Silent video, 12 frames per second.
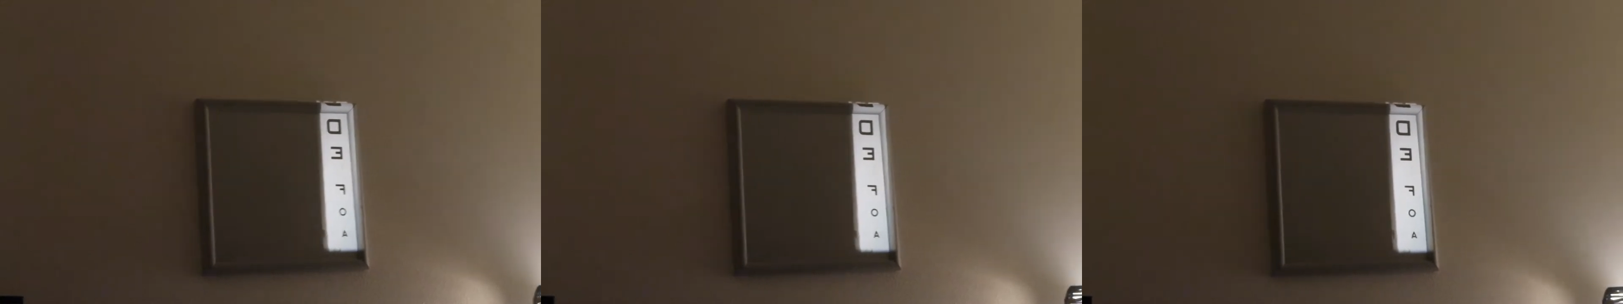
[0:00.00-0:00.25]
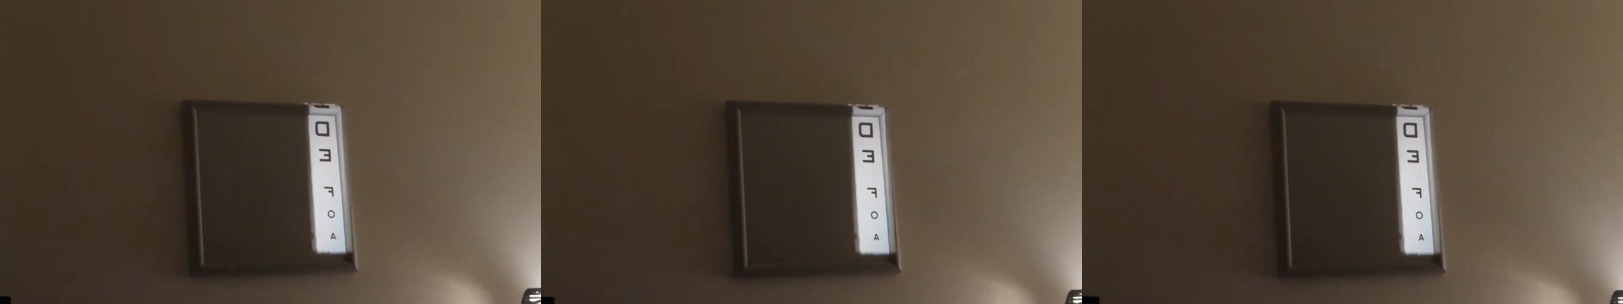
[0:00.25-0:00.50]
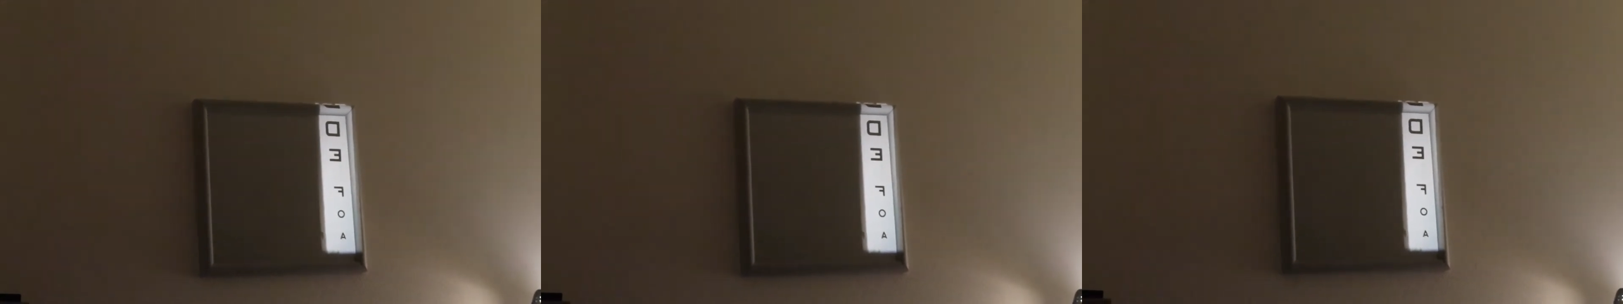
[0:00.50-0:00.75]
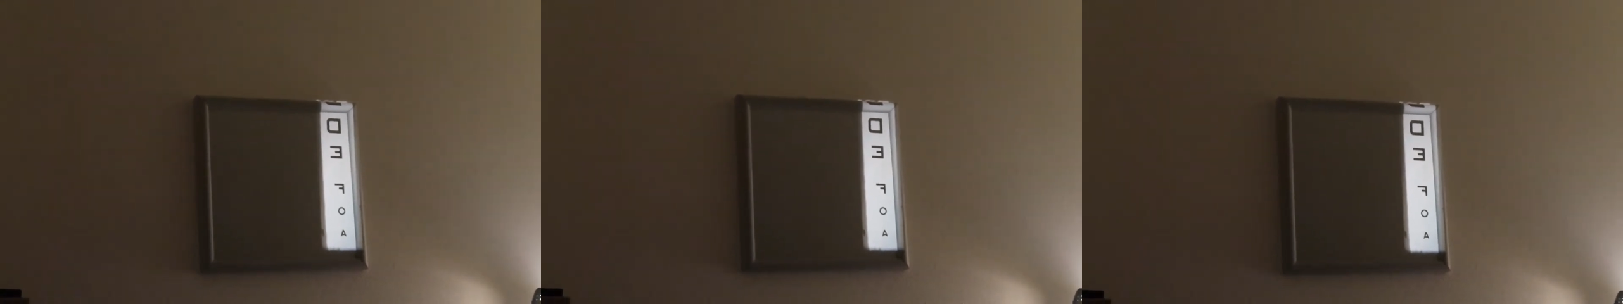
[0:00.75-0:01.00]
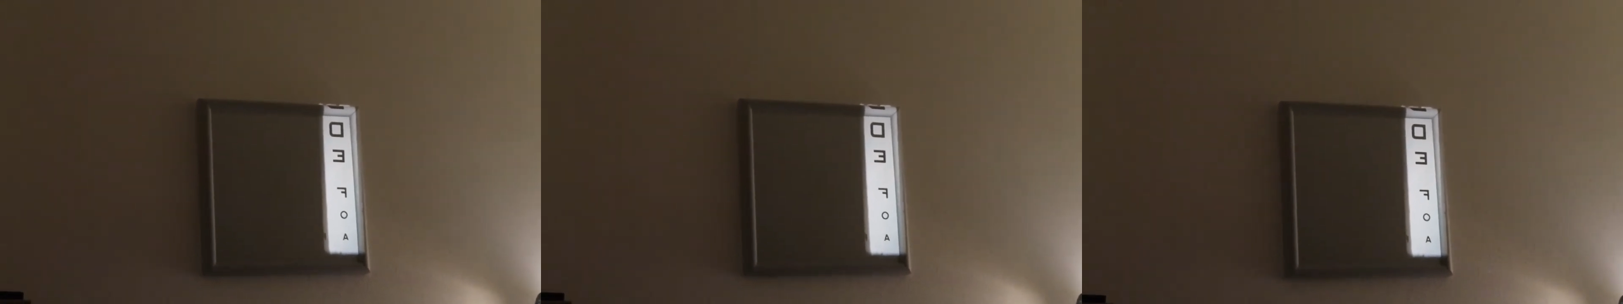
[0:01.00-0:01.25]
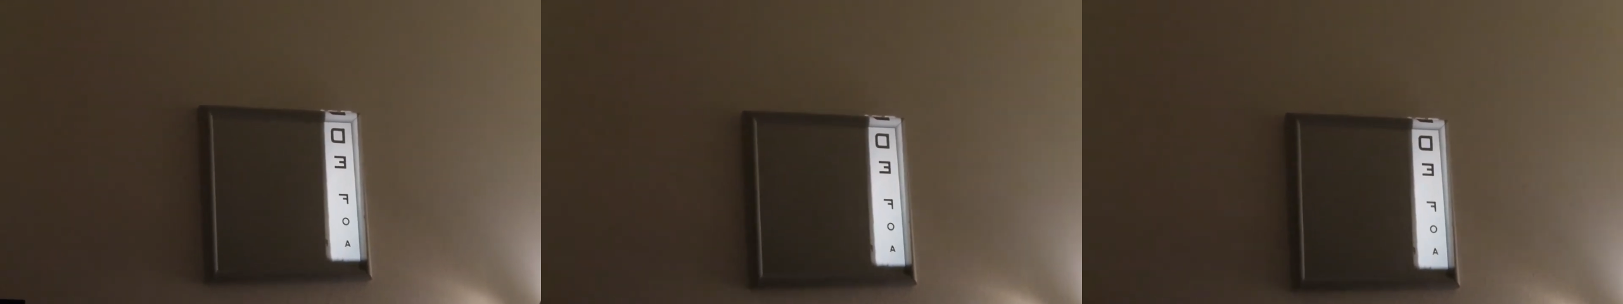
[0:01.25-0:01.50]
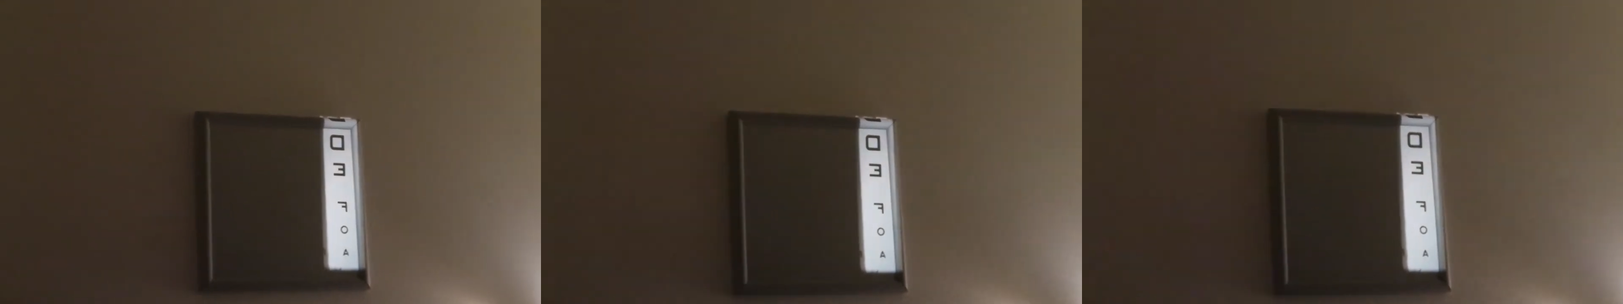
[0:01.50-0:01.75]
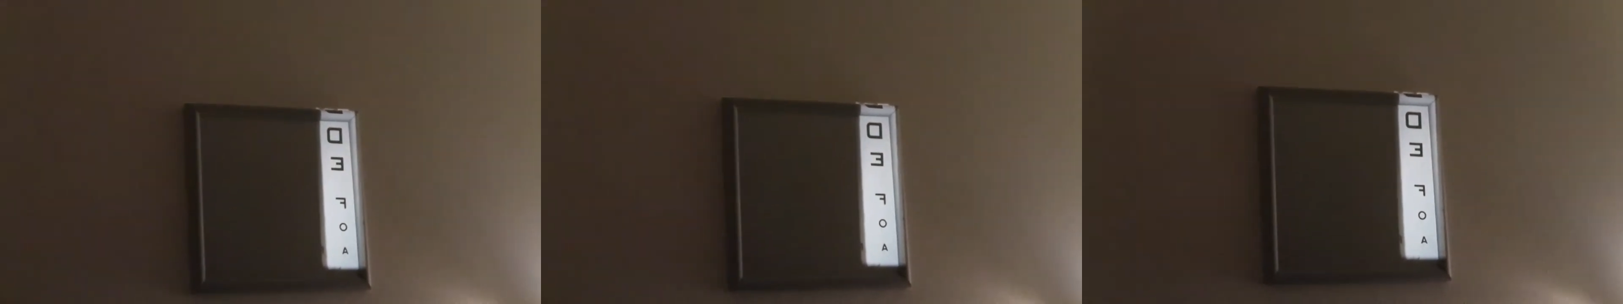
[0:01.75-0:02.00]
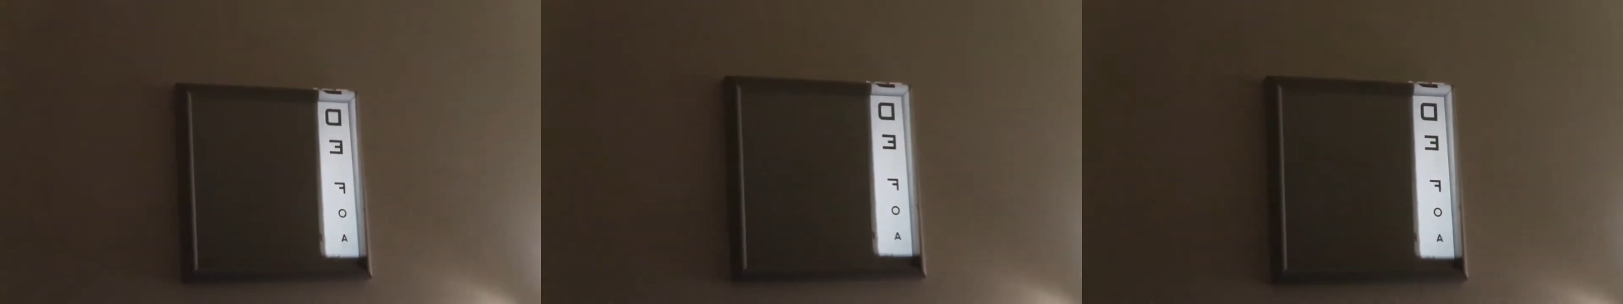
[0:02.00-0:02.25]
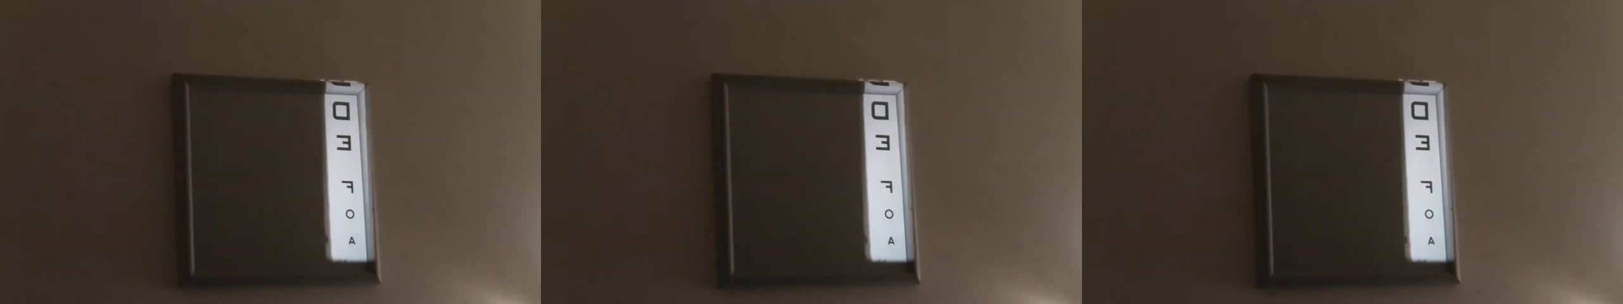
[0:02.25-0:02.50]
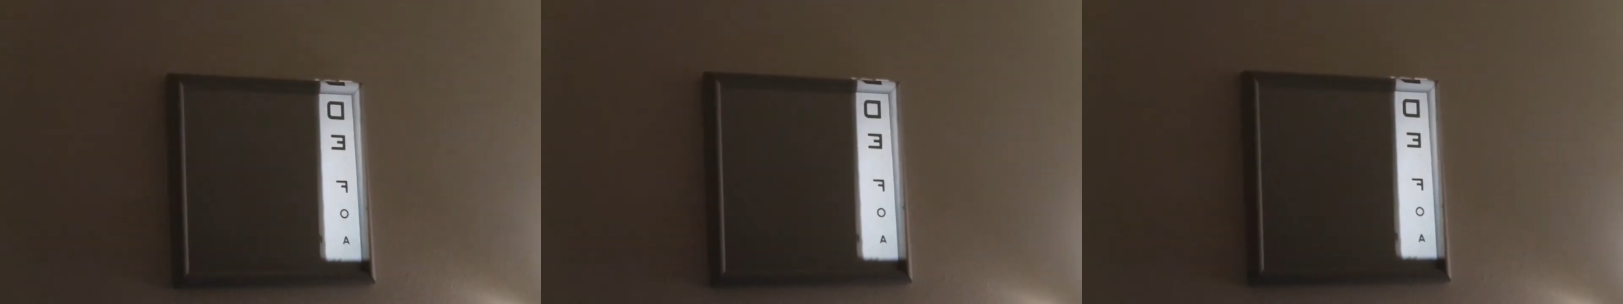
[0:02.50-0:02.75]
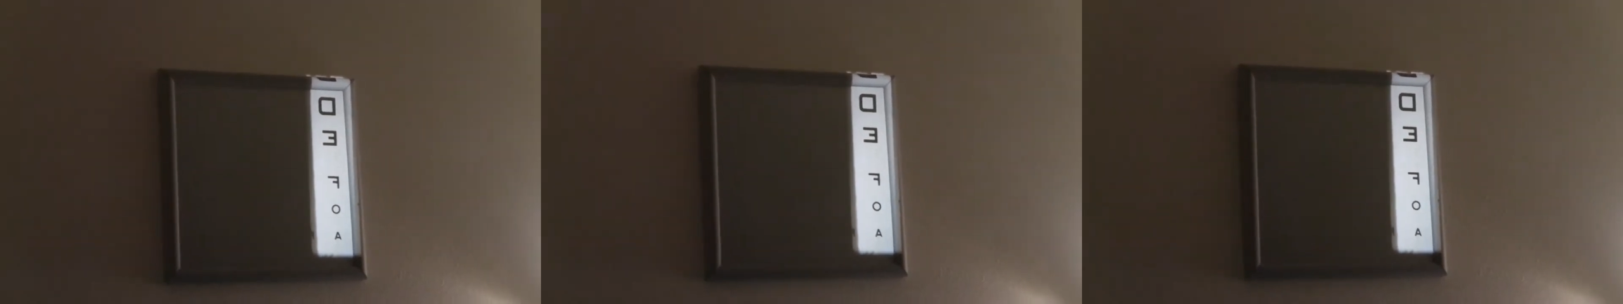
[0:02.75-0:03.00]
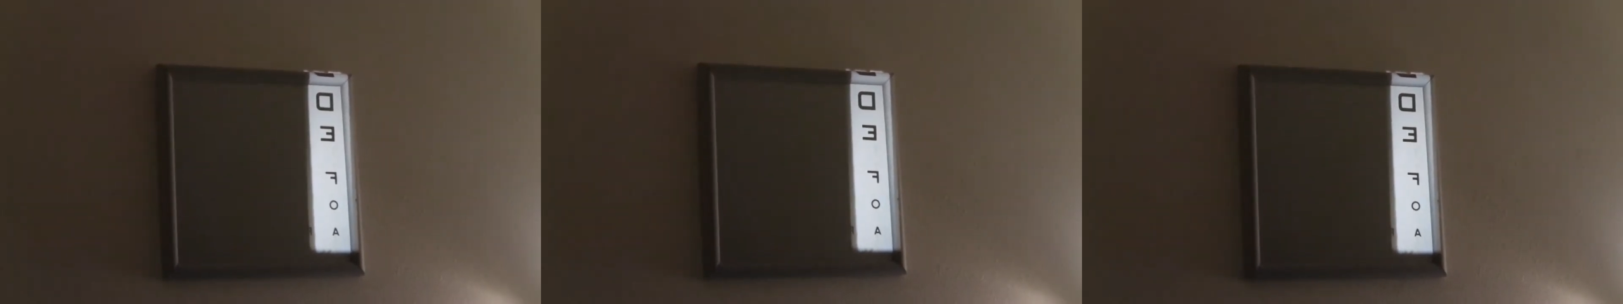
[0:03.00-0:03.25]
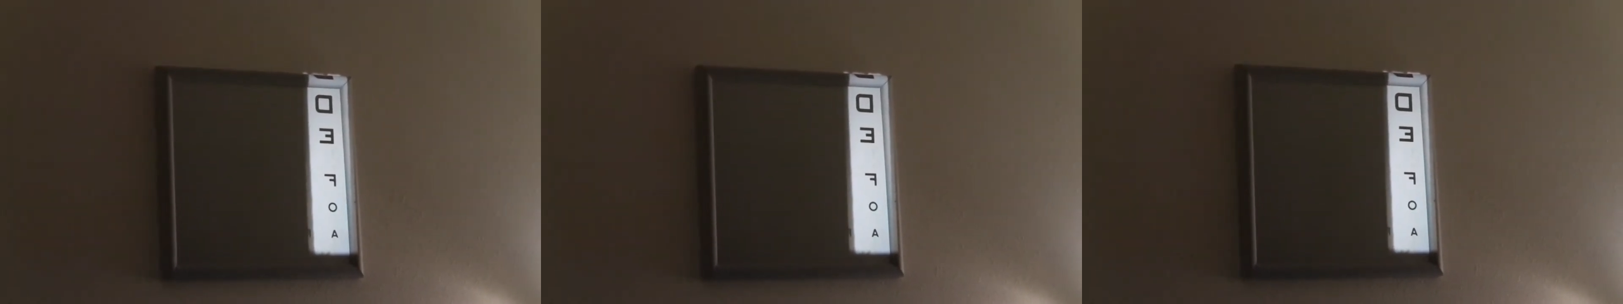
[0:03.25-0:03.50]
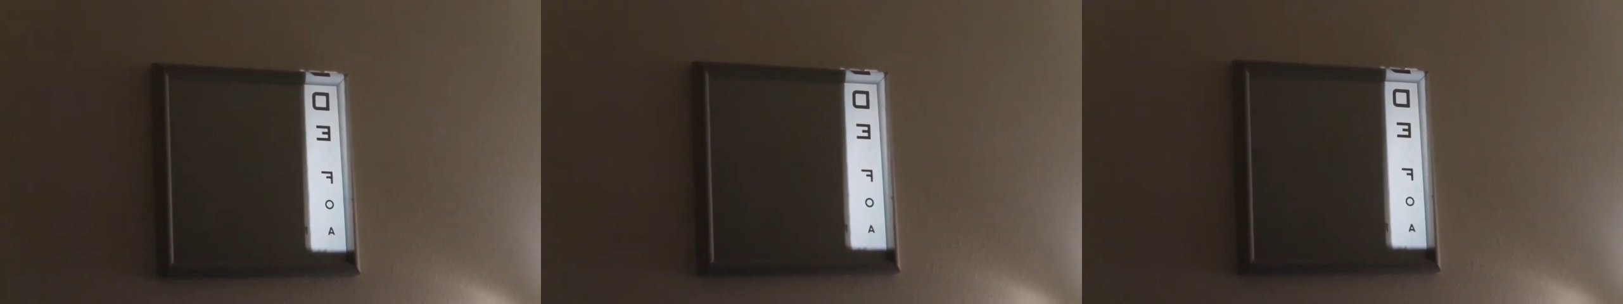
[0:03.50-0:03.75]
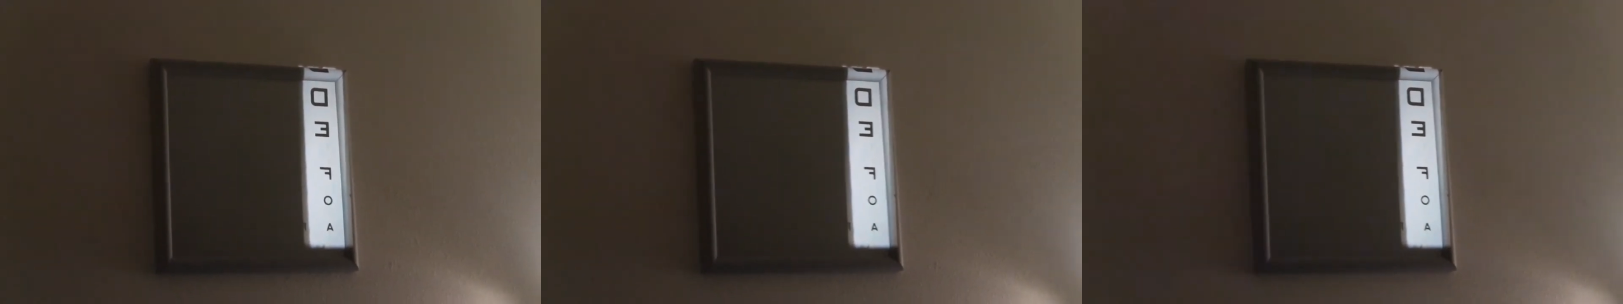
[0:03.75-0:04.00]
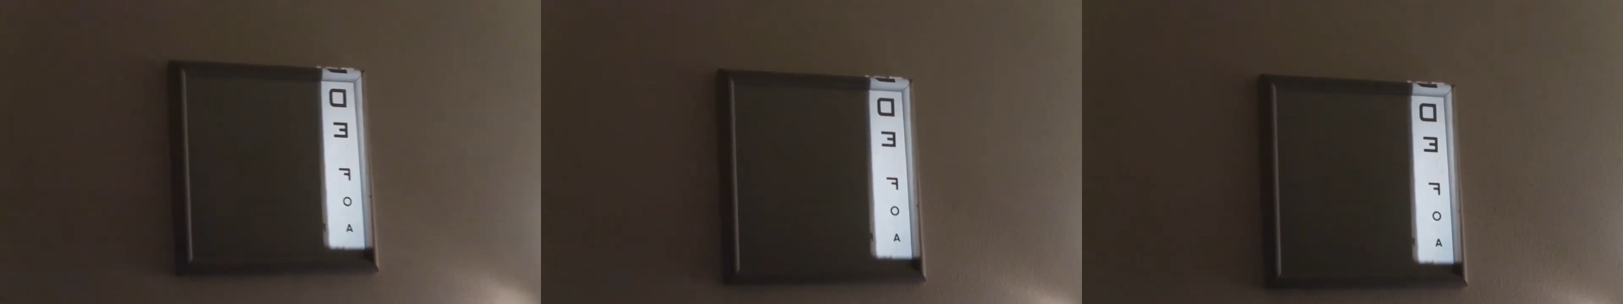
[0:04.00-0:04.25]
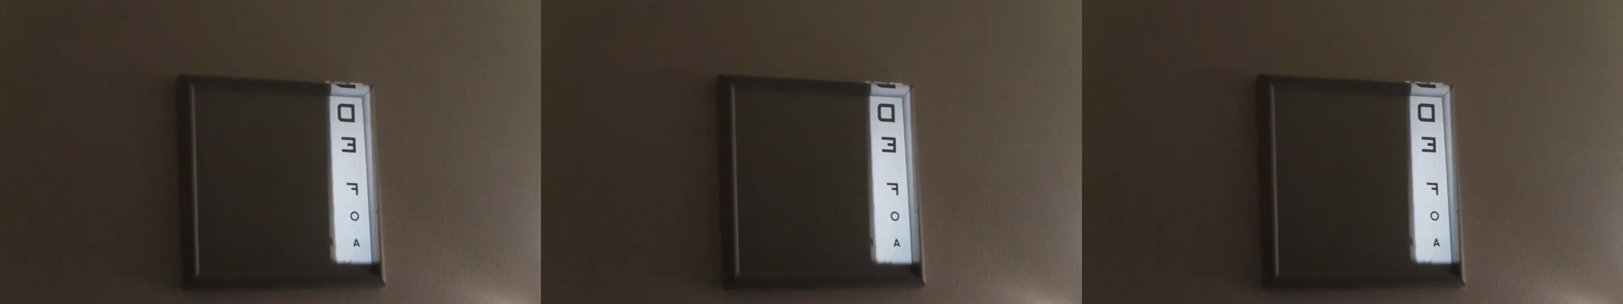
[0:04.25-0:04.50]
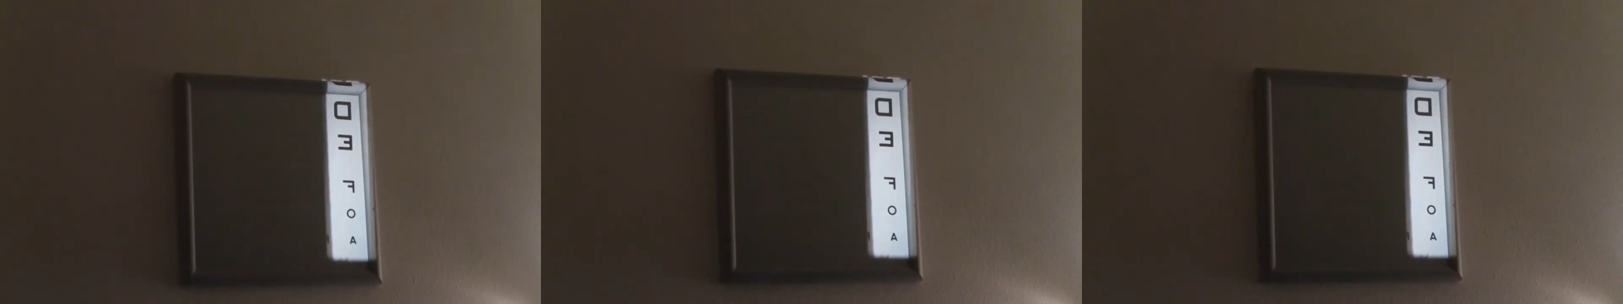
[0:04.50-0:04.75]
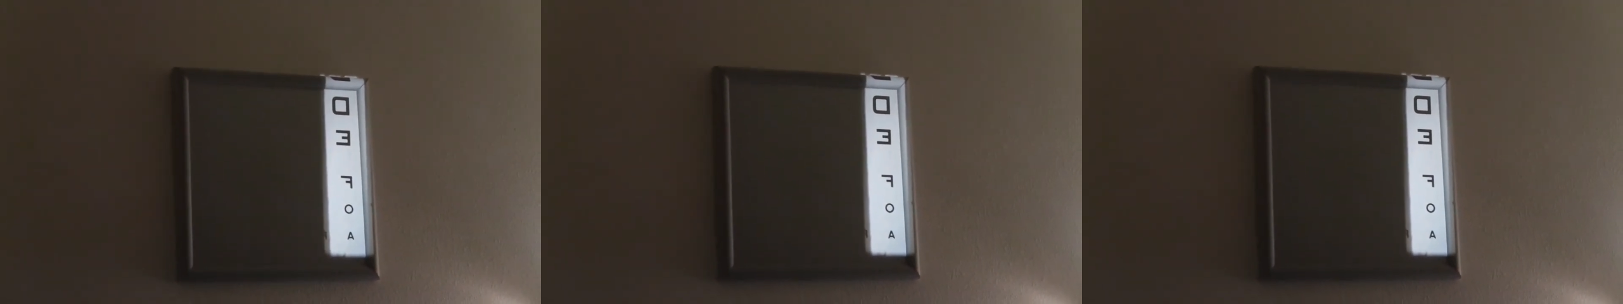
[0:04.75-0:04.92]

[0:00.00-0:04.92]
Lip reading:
Nobody's mouth can be seen.